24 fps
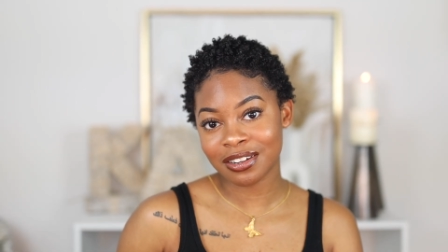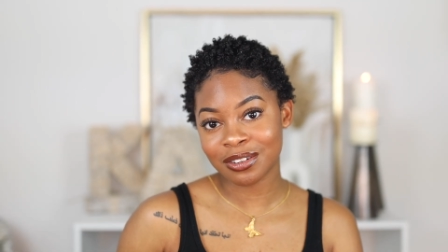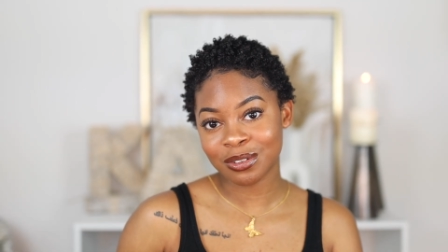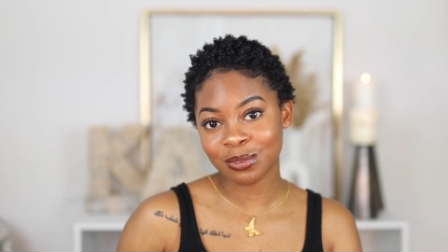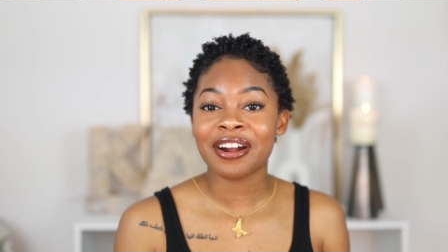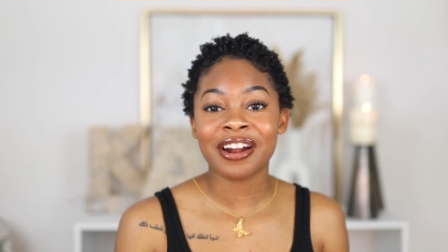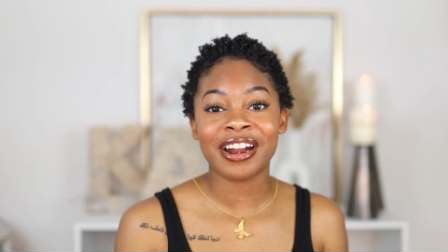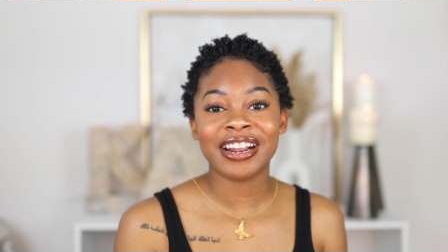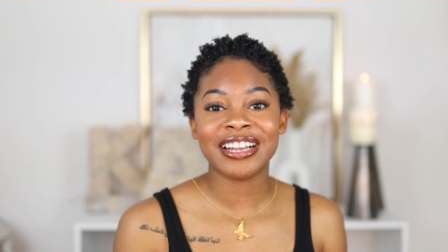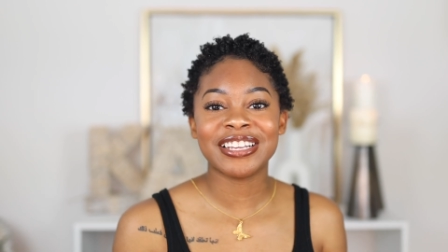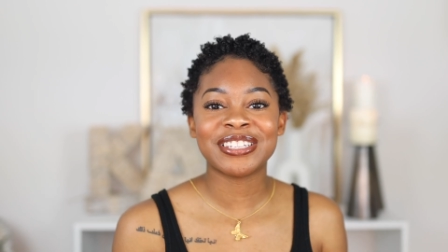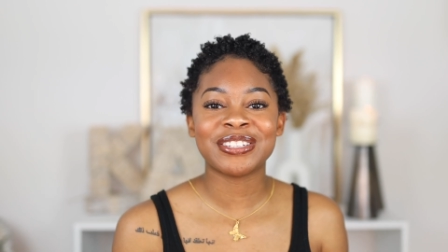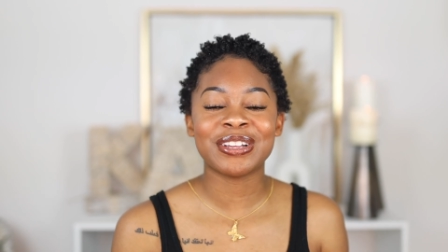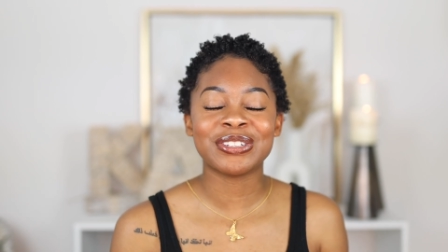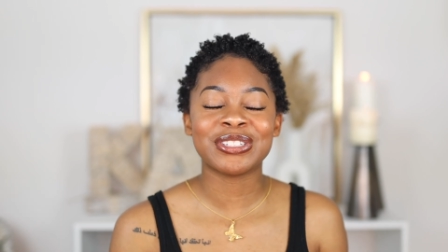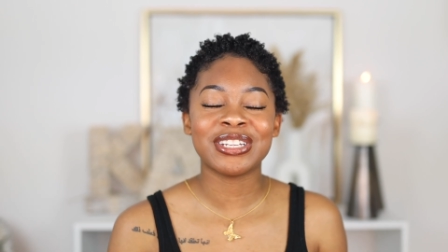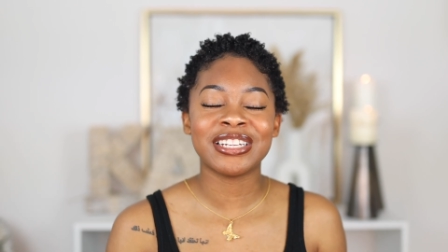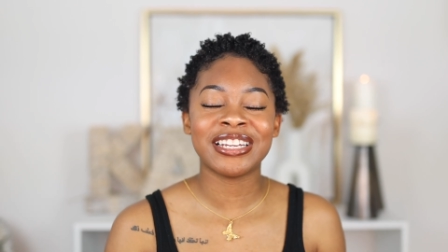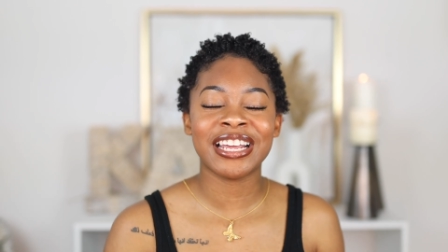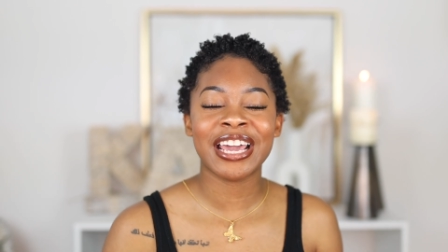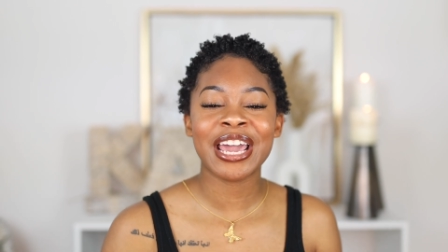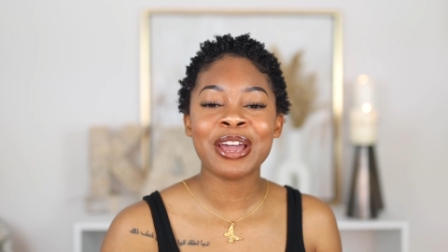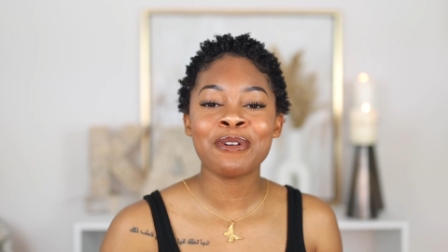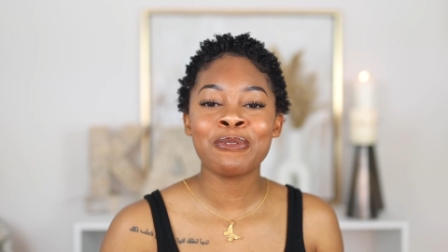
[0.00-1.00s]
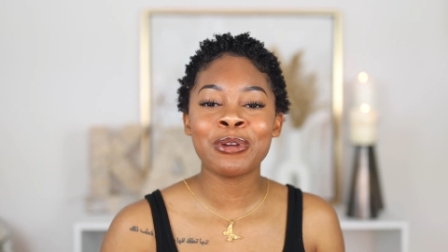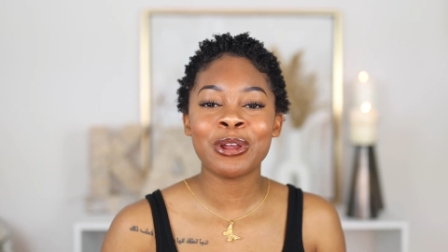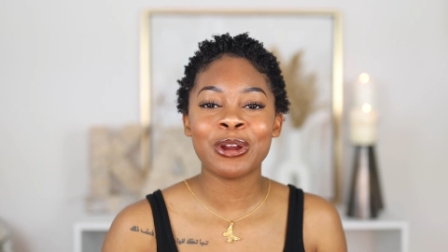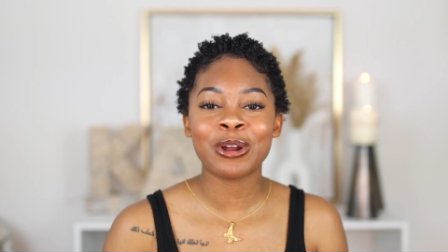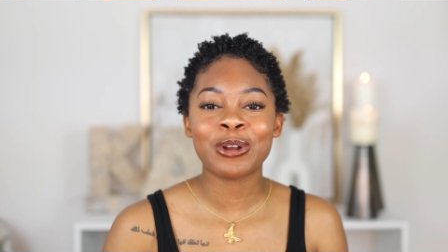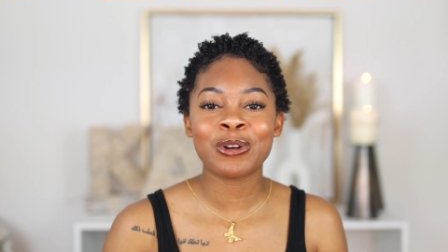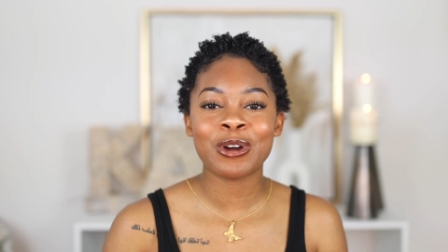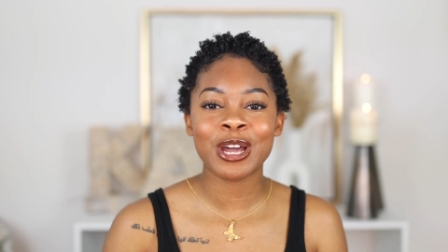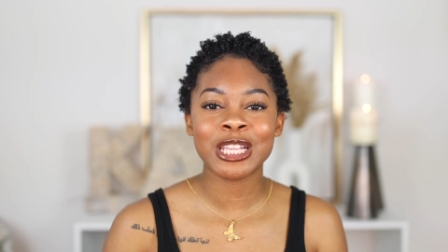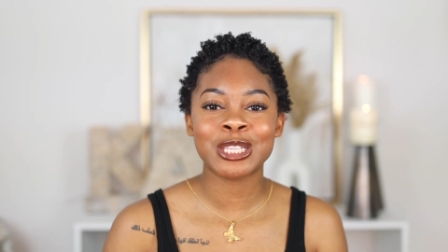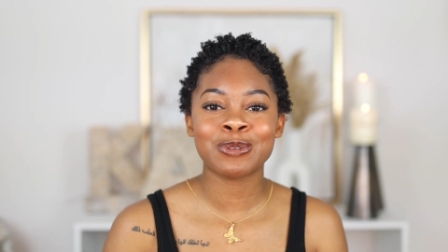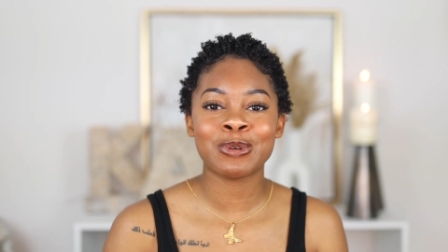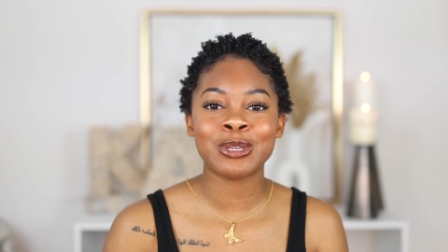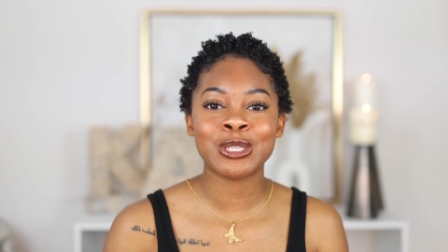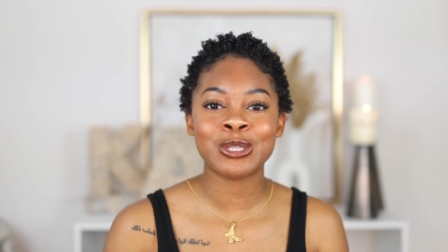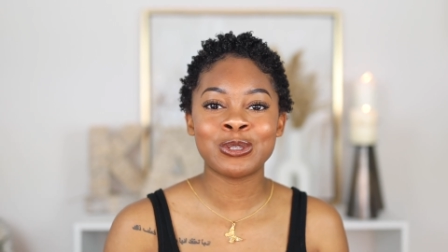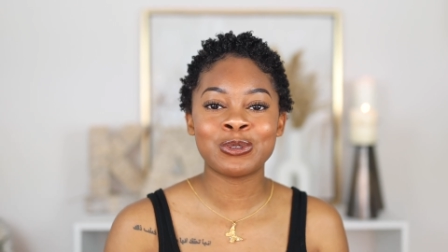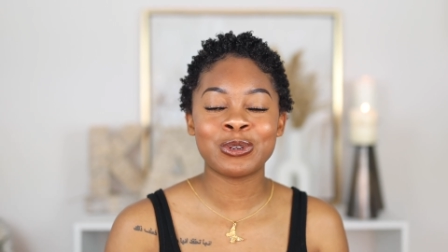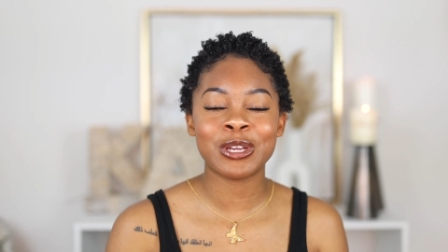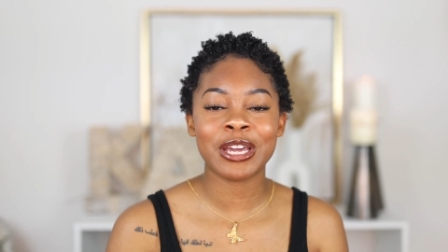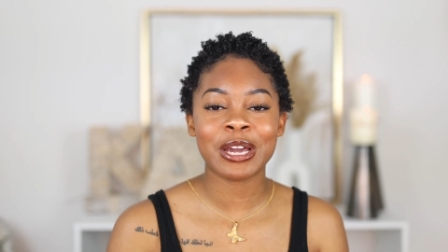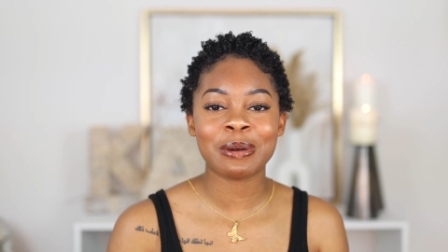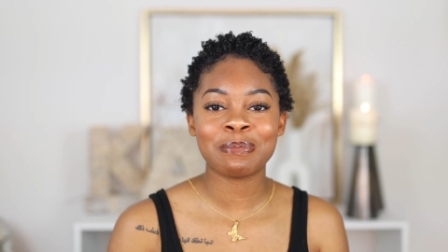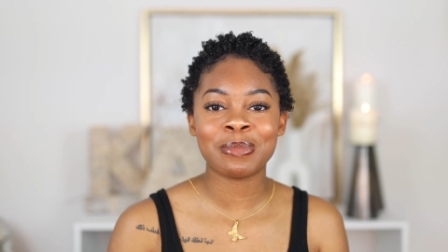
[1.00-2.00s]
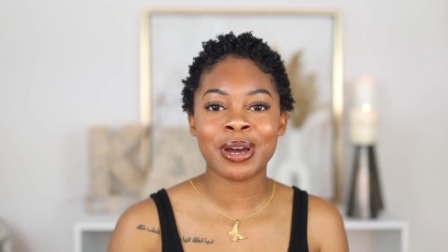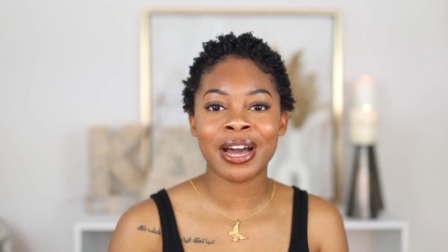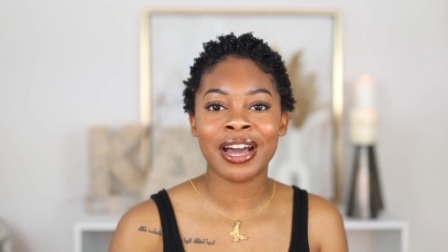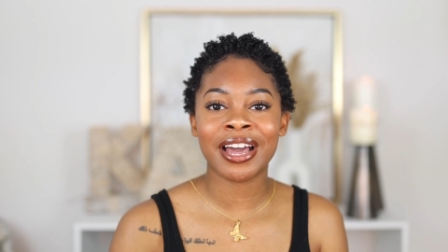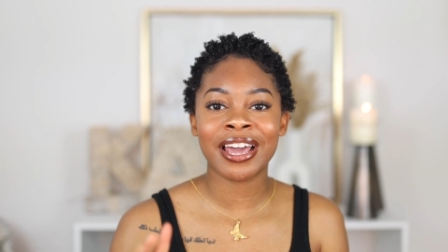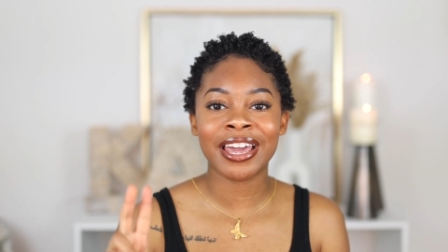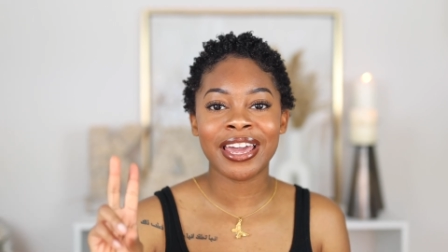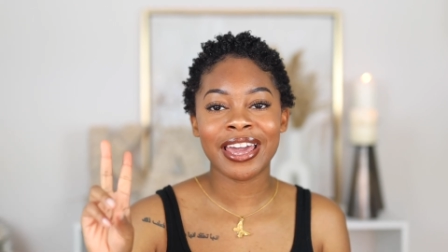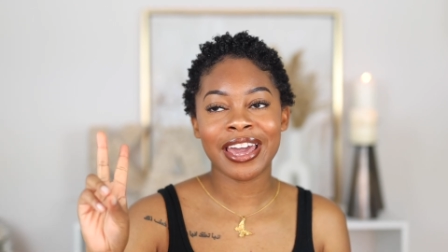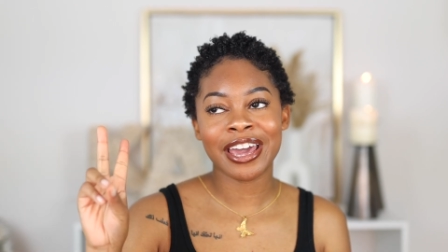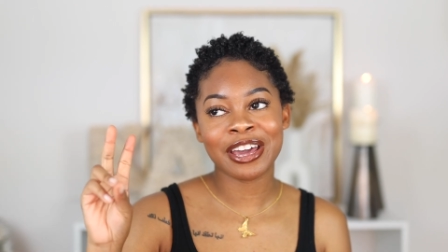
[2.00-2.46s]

All right, so today we are going to be doing my